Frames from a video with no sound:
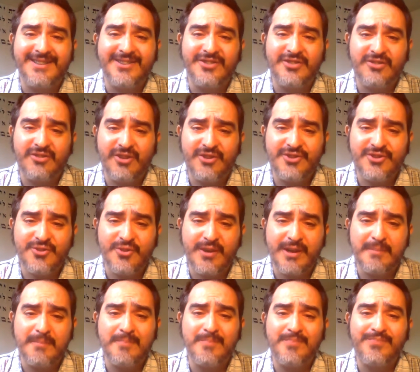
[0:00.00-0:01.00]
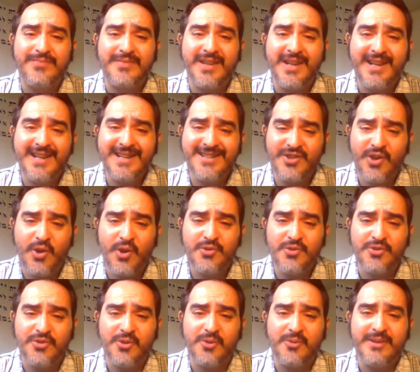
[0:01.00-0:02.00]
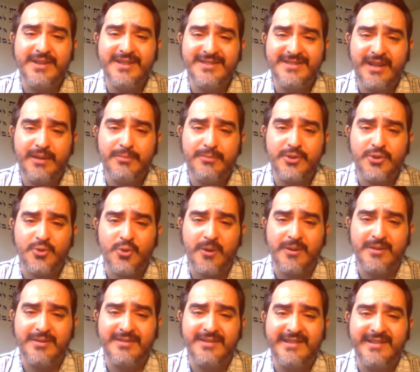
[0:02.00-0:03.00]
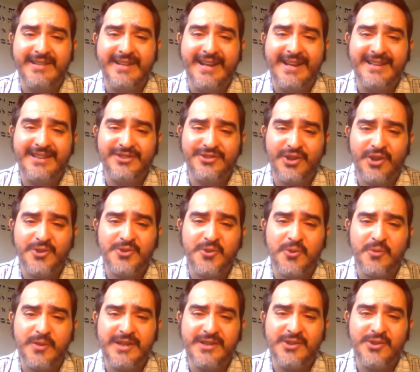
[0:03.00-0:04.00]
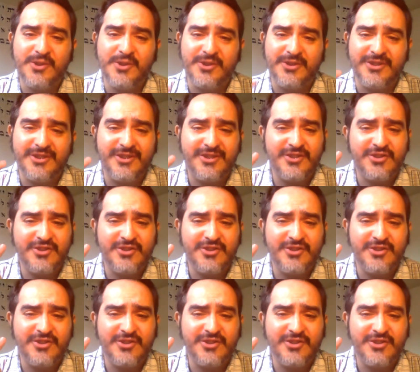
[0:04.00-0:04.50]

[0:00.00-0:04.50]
Starscream is also in Cybertron, and he's also in Earth.